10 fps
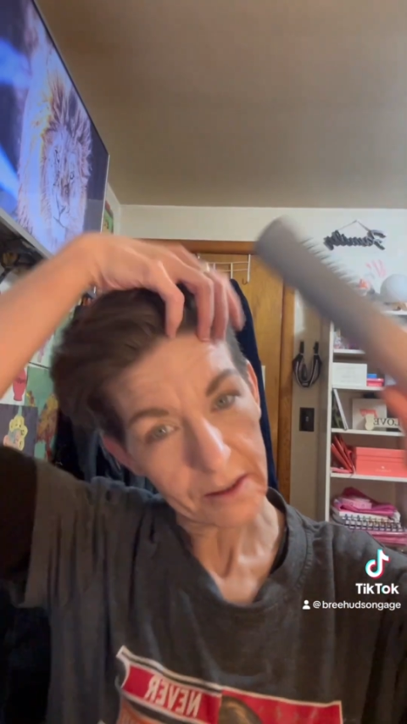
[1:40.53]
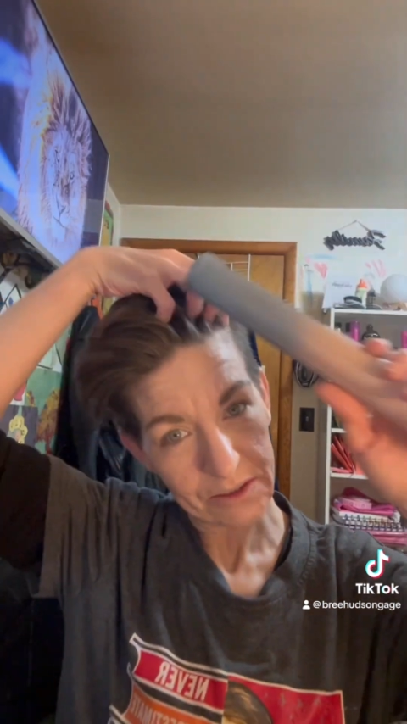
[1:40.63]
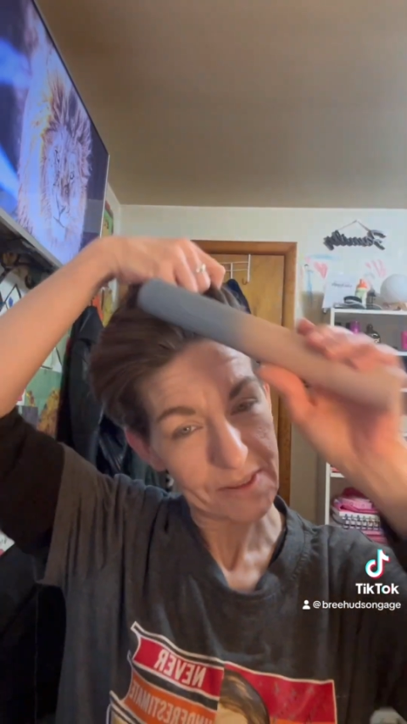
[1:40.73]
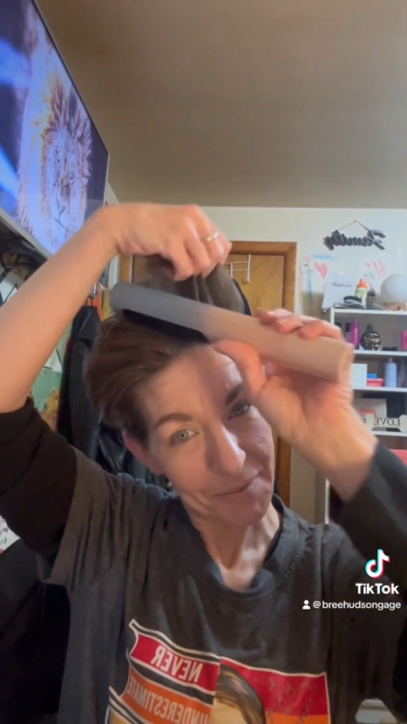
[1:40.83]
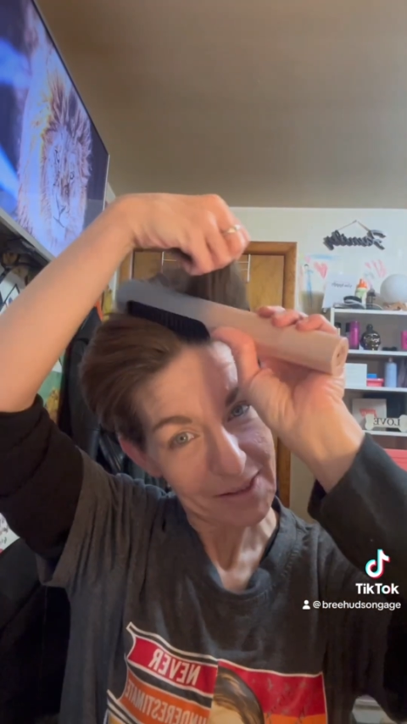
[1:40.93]

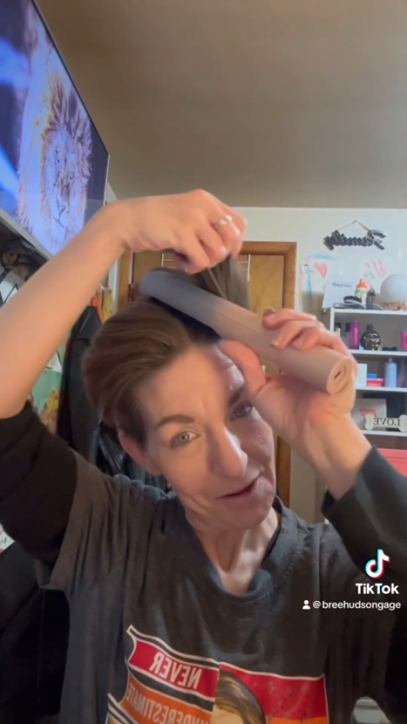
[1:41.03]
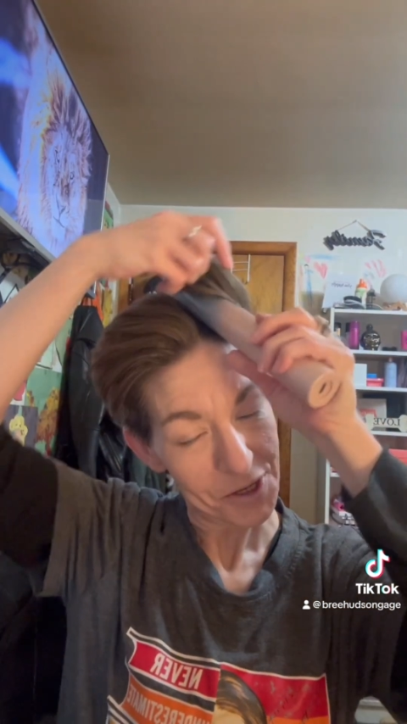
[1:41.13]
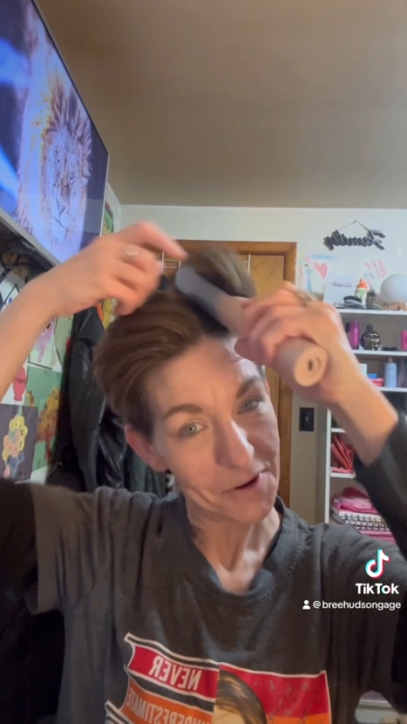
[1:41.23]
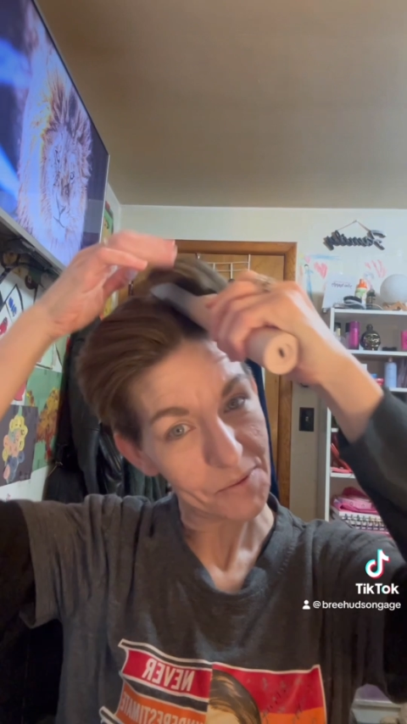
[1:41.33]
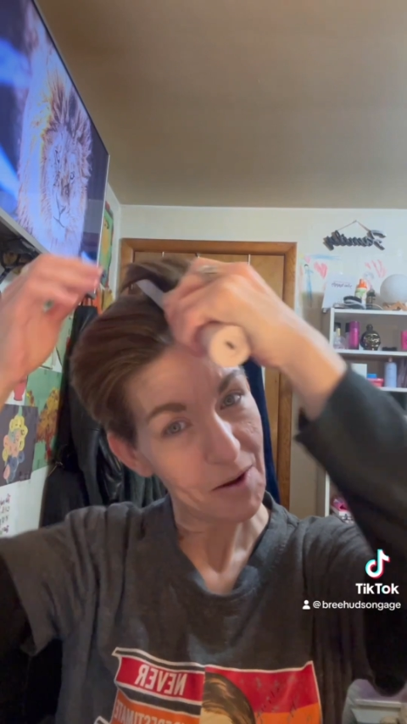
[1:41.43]
Stopping at Dollar
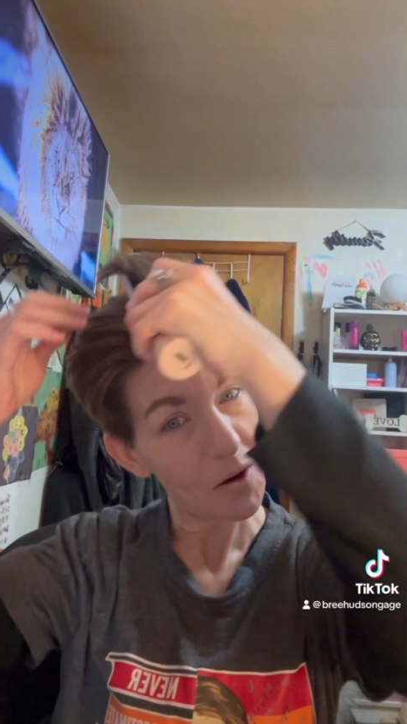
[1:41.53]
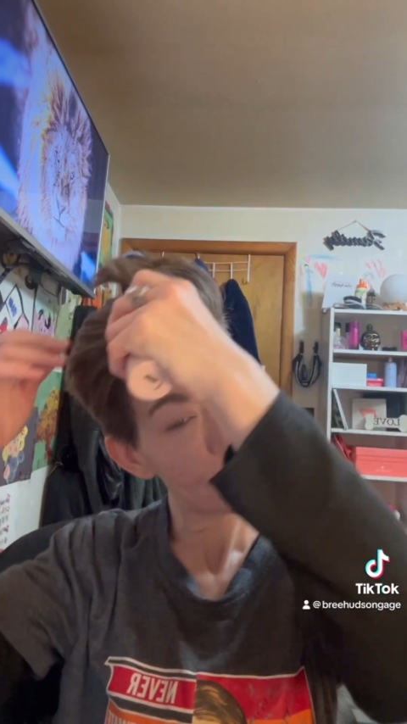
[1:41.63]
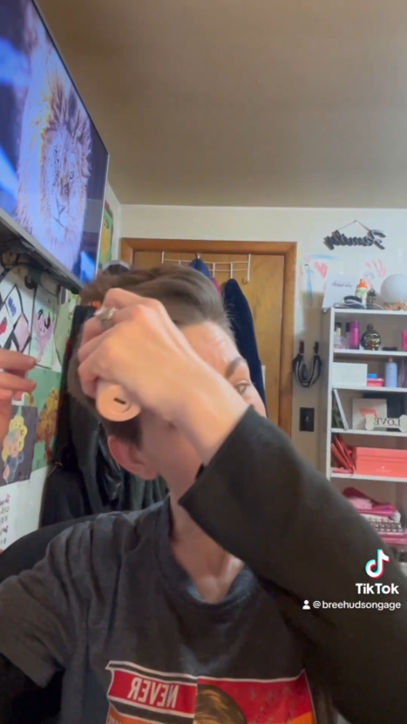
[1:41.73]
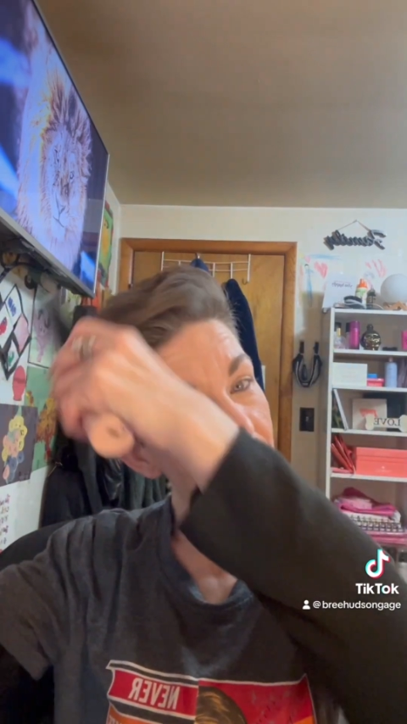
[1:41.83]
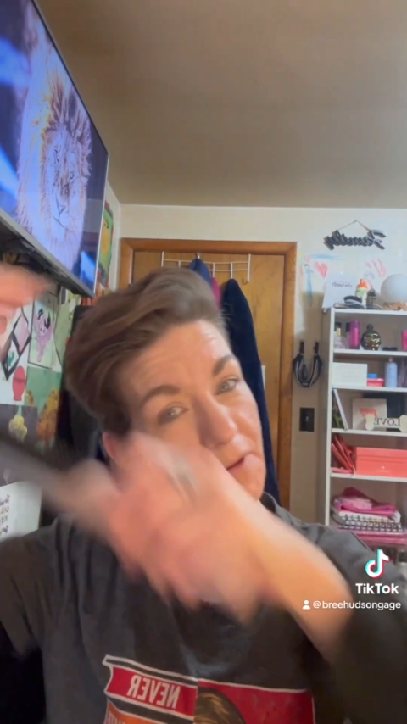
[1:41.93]
General on the way home,
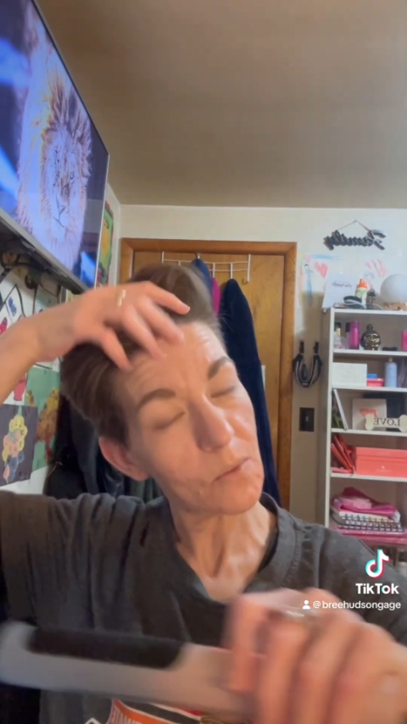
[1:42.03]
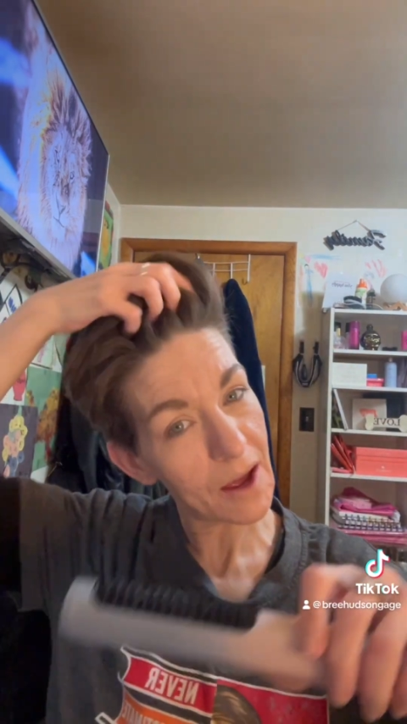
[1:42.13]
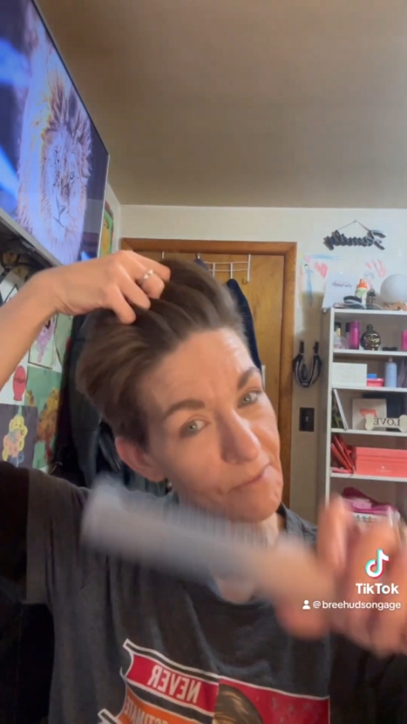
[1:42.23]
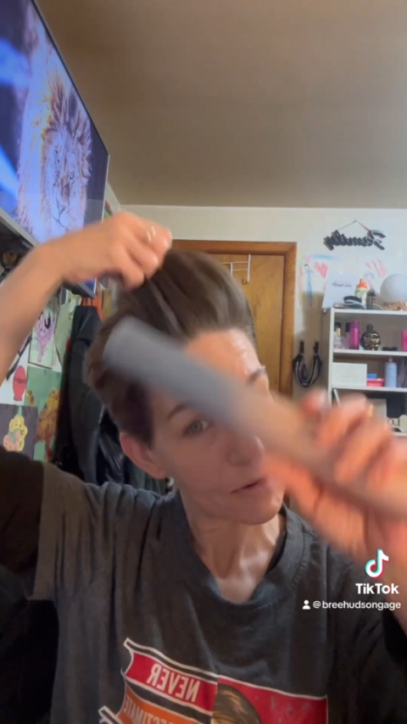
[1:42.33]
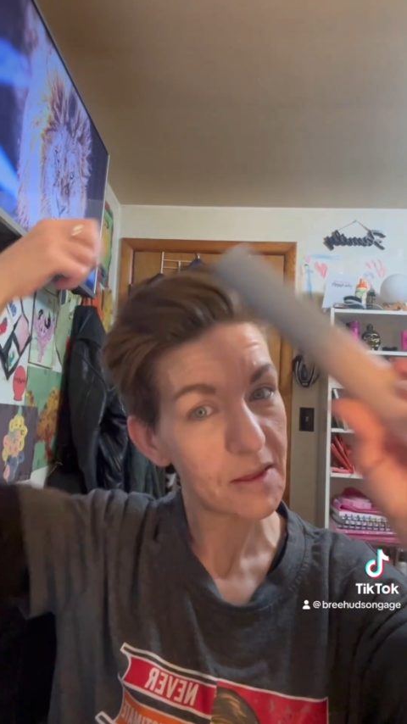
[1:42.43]
so that way, like, we
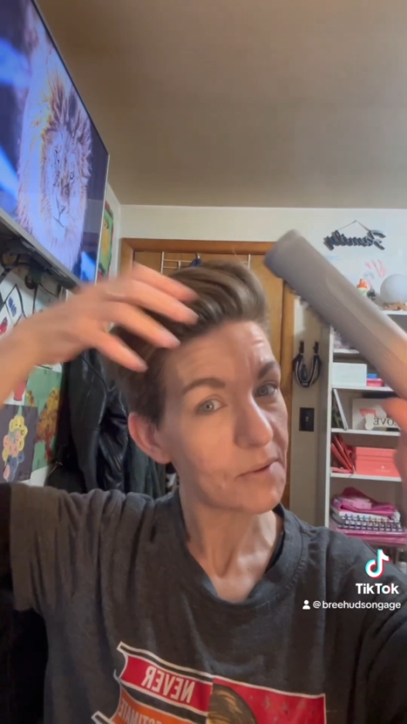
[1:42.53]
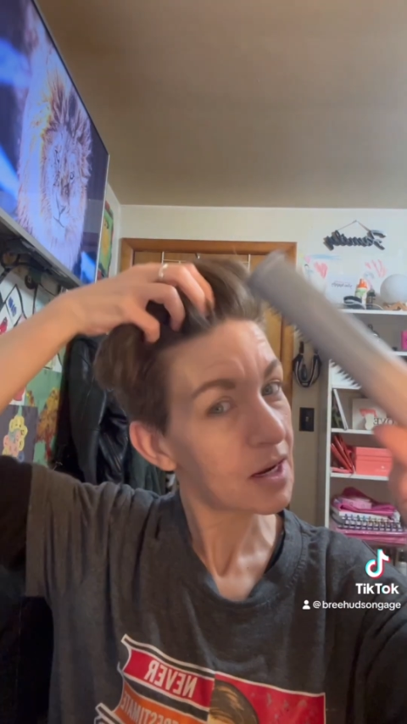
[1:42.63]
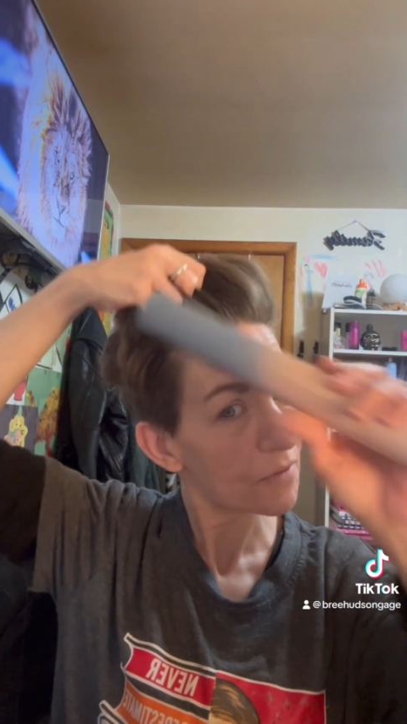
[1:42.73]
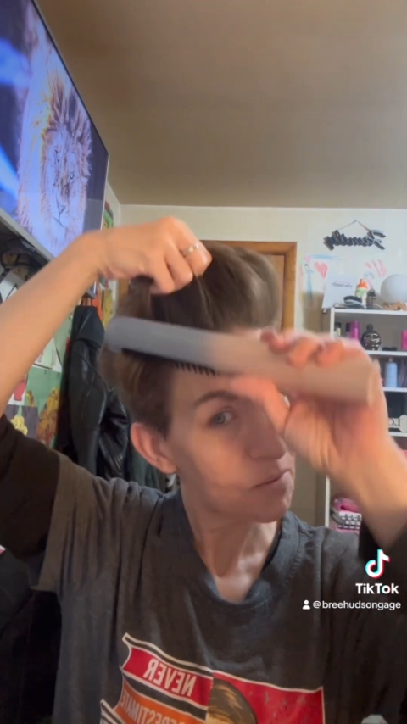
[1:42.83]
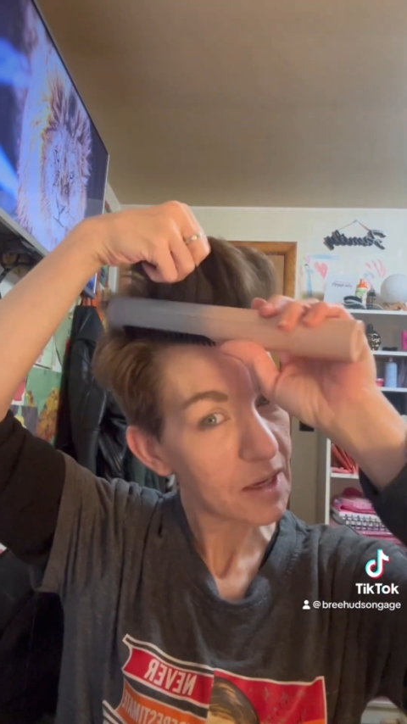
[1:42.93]
have everything that we
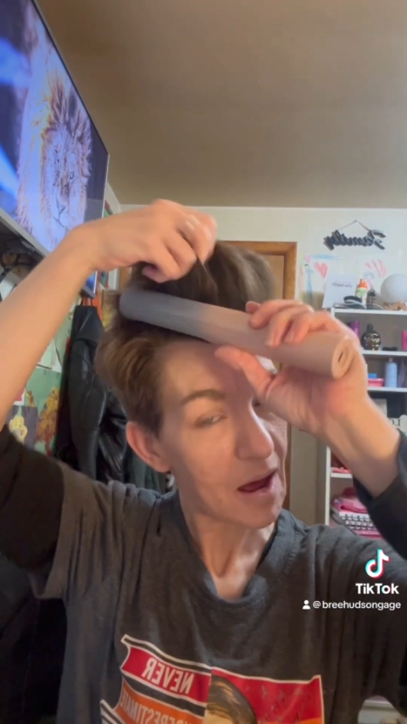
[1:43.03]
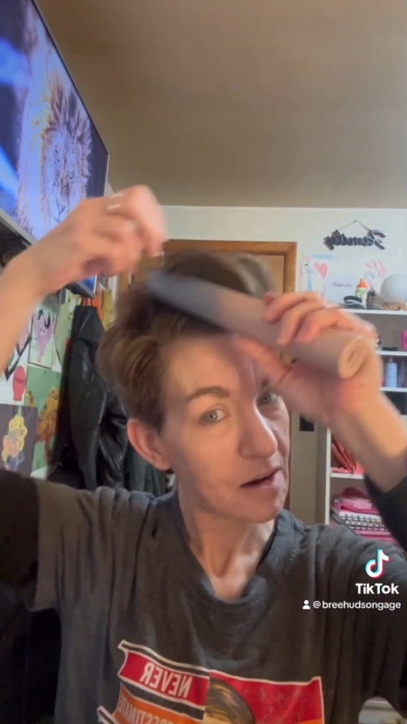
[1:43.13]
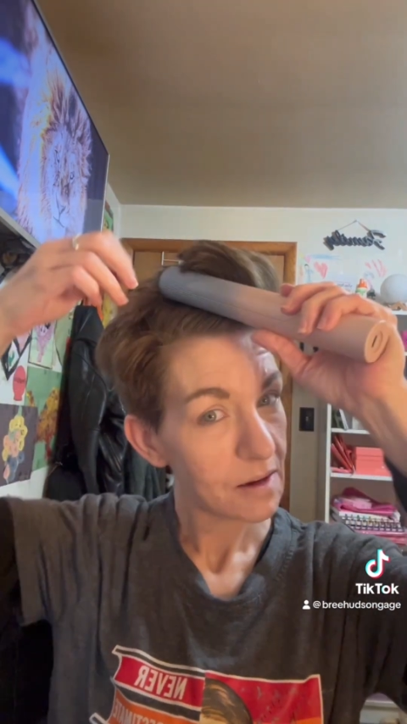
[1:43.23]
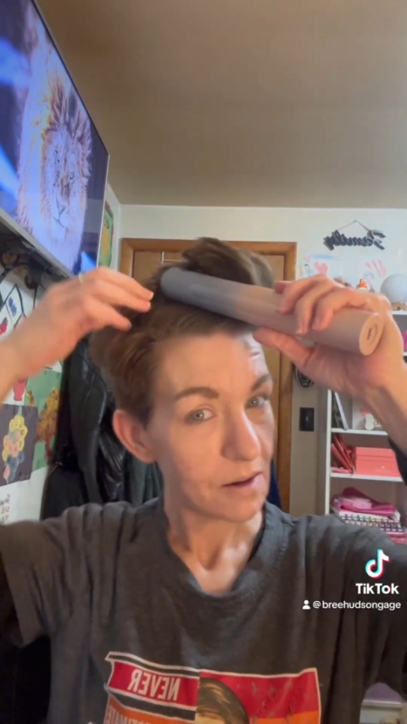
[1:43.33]
need for the weekend.